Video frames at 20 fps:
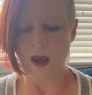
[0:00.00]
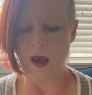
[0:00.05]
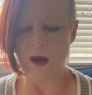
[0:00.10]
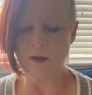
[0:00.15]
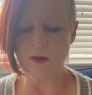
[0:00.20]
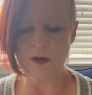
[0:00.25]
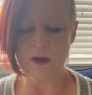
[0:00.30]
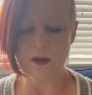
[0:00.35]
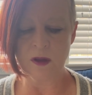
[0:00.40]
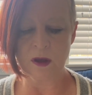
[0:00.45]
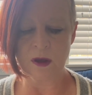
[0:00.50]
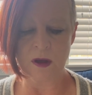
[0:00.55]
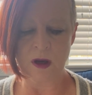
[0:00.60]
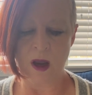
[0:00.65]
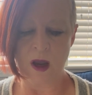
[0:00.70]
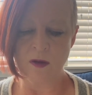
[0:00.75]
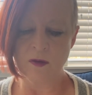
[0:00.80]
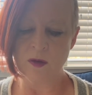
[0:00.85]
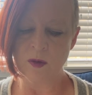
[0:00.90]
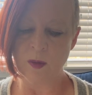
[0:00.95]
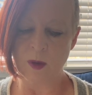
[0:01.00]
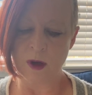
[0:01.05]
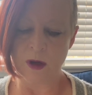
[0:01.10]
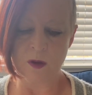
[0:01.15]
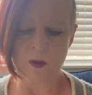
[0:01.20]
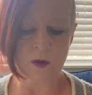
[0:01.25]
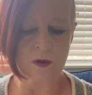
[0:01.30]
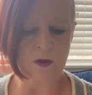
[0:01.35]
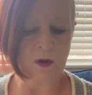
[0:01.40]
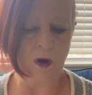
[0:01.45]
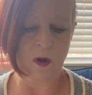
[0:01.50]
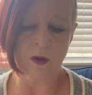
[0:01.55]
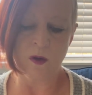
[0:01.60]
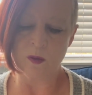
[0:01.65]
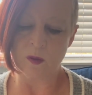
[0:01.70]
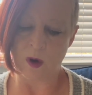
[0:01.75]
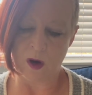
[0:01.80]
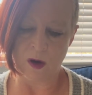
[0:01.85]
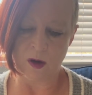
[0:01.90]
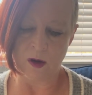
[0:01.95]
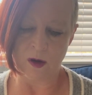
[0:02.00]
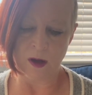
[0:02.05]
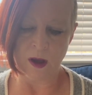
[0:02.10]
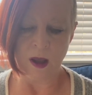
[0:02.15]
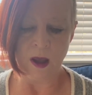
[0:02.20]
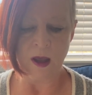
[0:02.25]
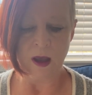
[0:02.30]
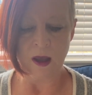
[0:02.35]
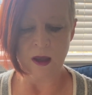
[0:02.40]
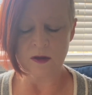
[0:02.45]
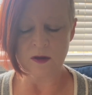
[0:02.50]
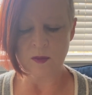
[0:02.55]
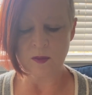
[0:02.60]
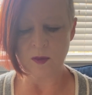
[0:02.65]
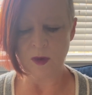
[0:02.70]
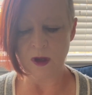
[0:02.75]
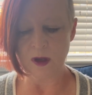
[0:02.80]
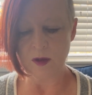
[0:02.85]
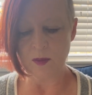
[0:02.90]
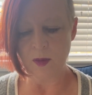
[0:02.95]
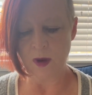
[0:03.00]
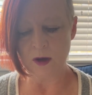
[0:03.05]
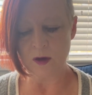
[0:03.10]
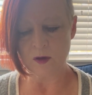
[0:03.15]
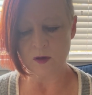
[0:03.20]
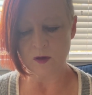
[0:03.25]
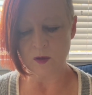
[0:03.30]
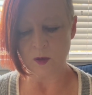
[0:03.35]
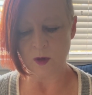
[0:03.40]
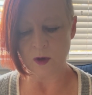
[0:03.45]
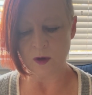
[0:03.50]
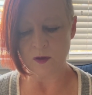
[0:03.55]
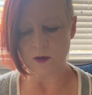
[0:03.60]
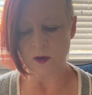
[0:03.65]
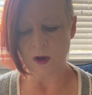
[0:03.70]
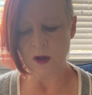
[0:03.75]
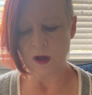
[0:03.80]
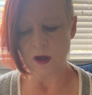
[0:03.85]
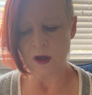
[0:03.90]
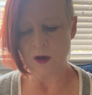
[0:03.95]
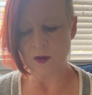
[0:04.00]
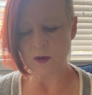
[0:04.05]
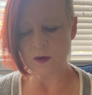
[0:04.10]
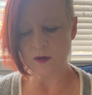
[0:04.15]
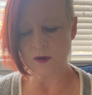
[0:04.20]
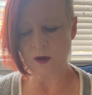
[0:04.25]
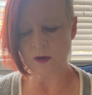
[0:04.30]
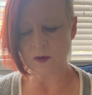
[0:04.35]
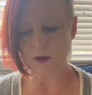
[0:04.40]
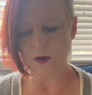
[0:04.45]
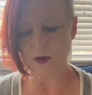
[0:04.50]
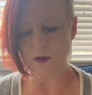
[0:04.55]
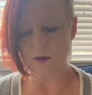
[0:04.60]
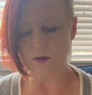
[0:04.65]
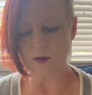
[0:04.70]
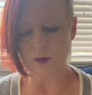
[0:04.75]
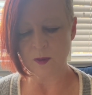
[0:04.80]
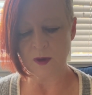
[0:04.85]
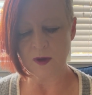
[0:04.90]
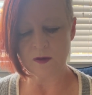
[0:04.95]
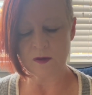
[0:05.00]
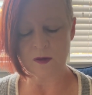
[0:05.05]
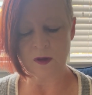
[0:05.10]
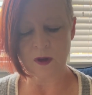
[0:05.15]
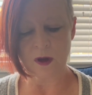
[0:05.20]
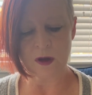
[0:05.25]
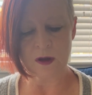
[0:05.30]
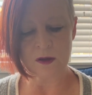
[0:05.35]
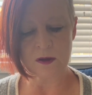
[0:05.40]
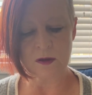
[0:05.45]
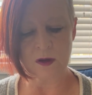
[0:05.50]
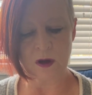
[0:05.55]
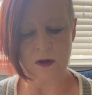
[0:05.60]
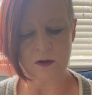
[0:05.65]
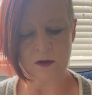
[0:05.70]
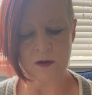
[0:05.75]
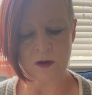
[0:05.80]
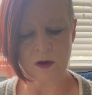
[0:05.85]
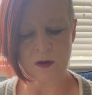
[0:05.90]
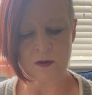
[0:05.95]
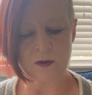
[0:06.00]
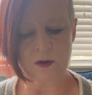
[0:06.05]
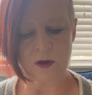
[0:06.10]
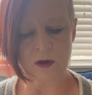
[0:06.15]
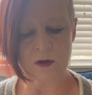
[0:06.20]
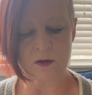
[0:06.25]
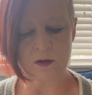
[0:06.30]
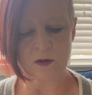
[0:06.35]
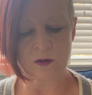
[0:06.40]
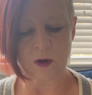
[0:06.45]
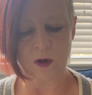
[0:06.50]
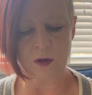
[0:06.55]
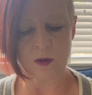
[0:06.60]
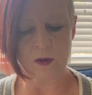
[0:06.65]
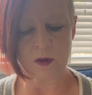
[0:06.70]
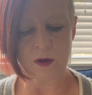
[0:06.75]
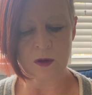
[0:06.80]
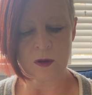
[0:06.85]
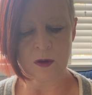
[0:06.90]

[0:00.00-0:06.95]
Everything and everybody was all wrong. And to make matters worse, he was suffering from a slight touch of sunstroke.